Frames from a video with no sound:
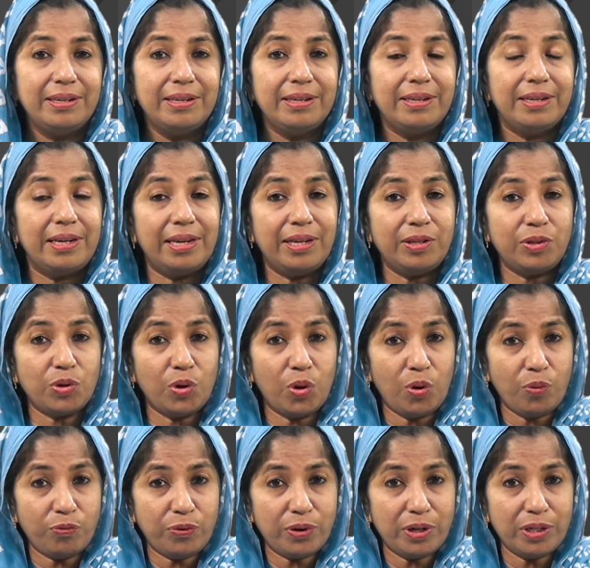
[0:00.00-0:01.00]
It
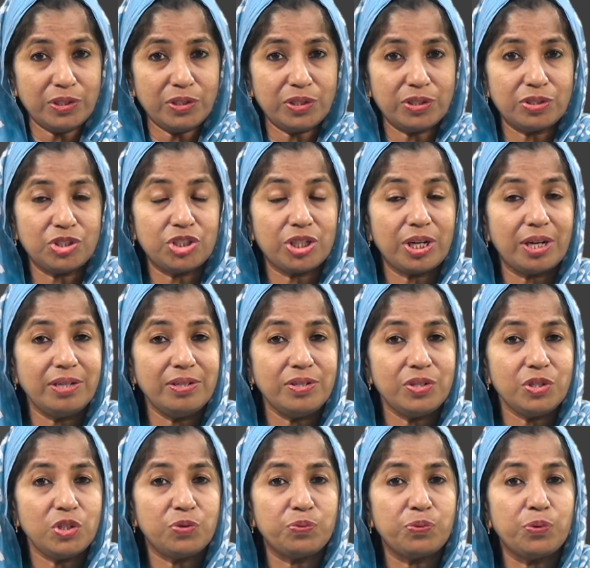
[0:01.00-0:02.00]
offers
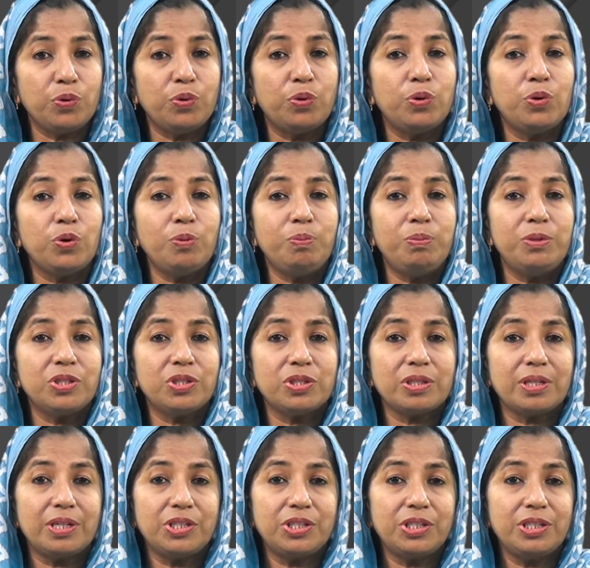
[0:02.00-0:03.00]
chances for group
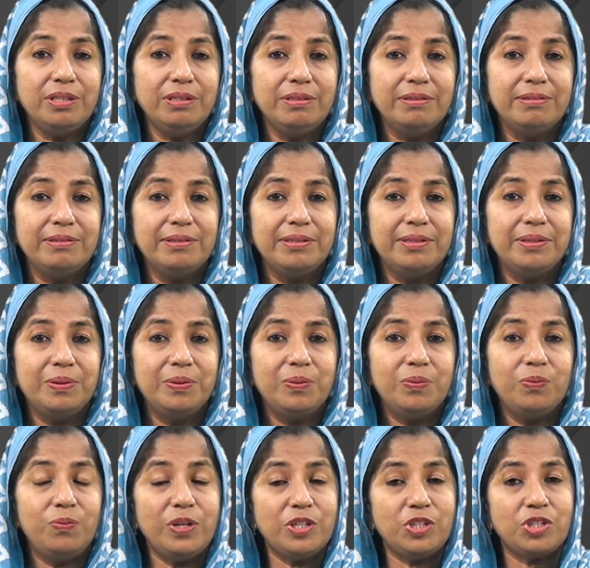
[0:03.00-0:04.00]
discussion,
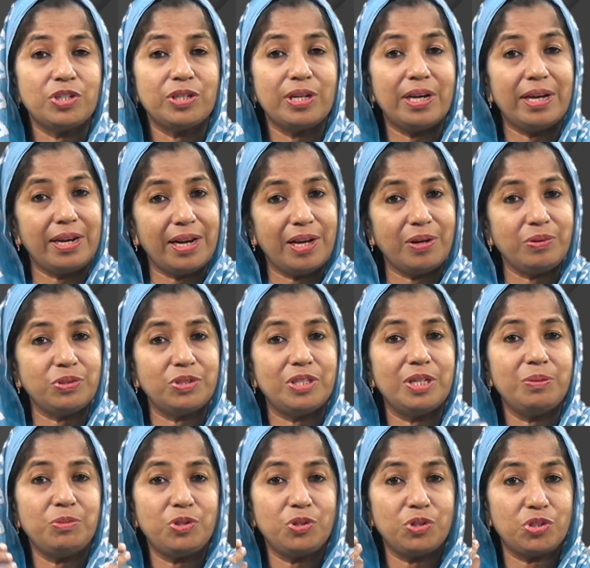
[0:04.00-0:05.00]
which allows them
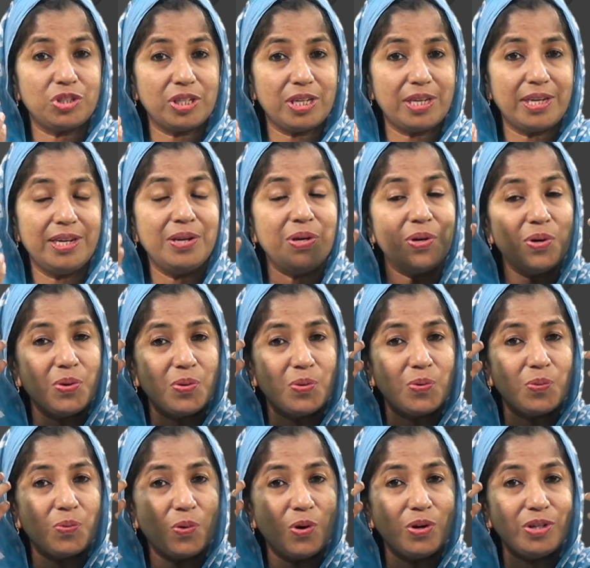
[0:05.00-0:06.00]
to see
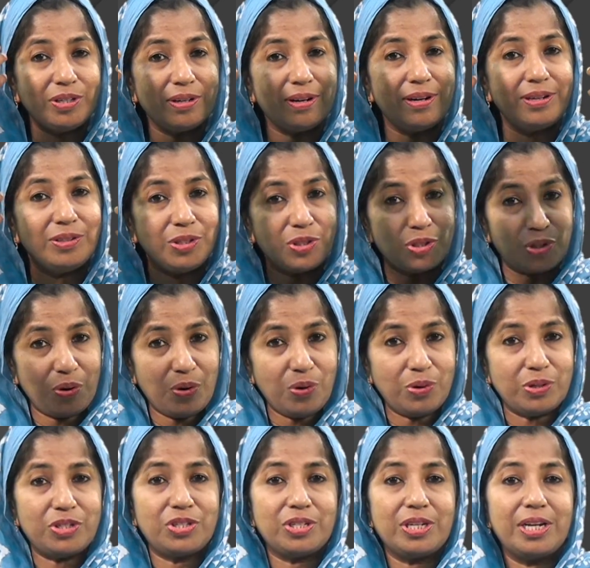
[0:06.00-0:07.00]
what are the
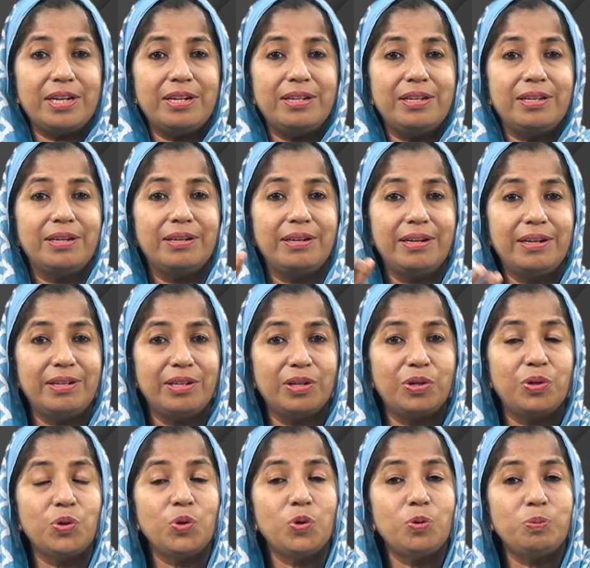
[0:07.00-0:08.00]
thoughts in the
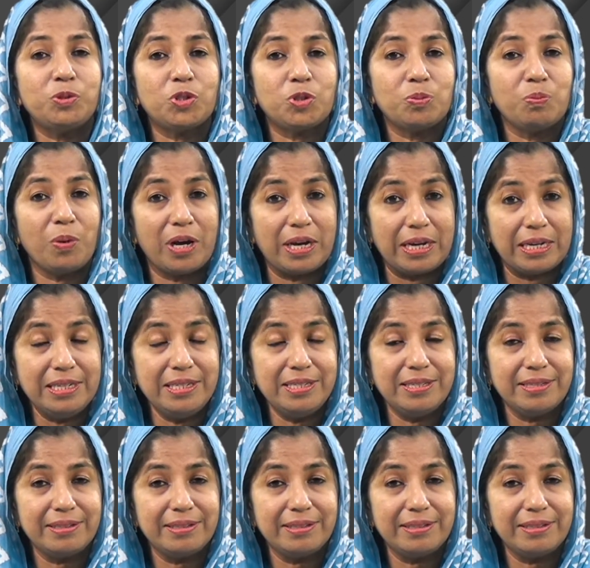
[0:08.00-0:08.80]
group's mind.